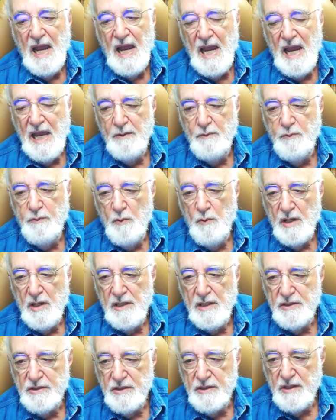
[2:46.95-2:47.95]
and
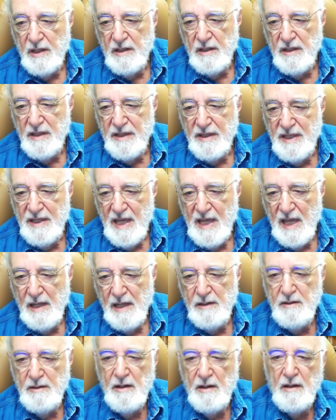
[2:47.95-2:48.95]
was
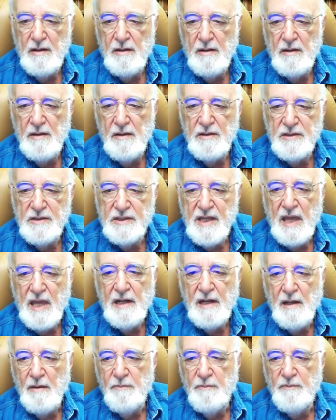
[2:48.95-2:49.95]
then
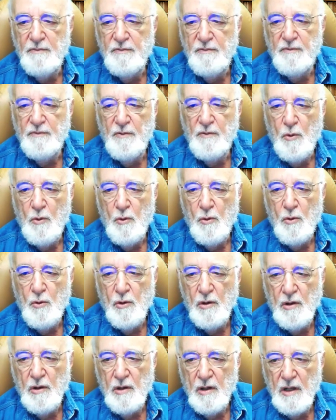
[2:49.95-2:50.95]
set up
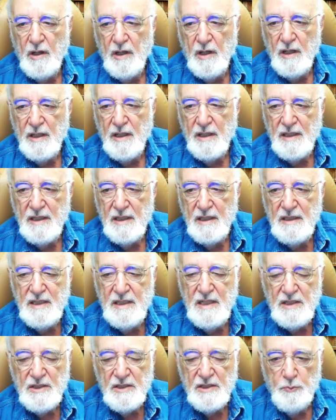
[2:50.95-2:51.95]
for
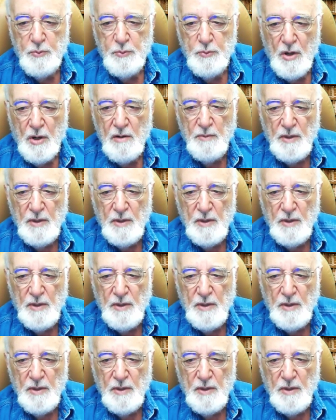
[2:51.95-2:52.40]
disbarment,